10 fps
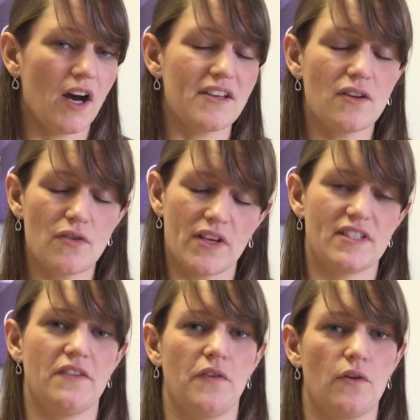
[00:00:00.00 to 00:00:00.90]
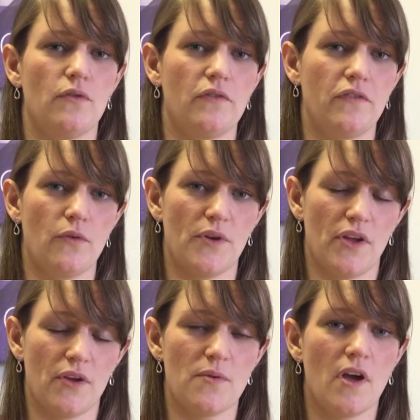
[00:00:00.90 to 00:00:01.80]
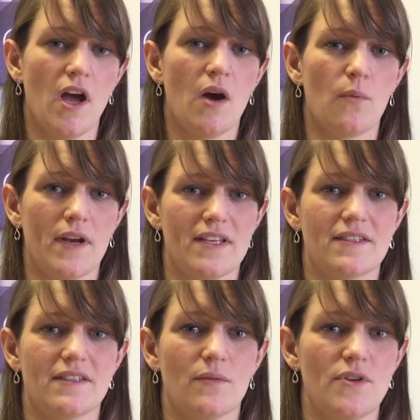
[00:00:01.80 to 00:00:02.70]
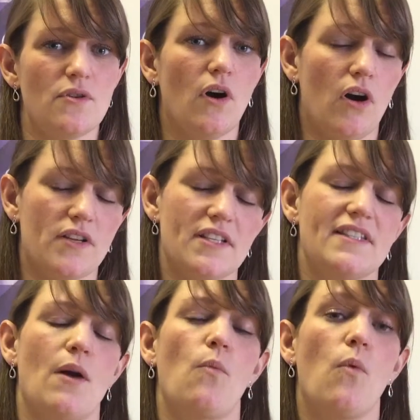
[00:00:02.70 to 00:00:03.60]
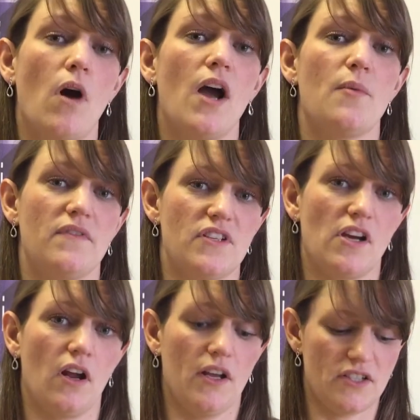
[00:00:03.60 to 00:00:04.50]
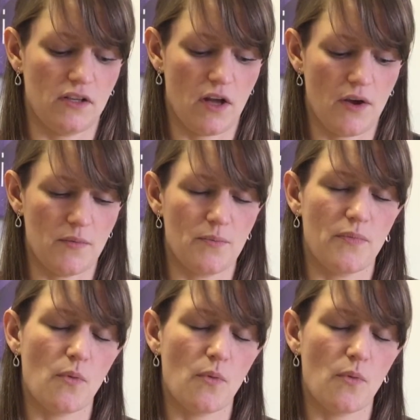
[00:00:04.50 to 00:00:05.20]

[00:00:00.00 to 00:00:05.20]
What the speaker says: I know that's difficult for you when you can't understand why we've declined your loan,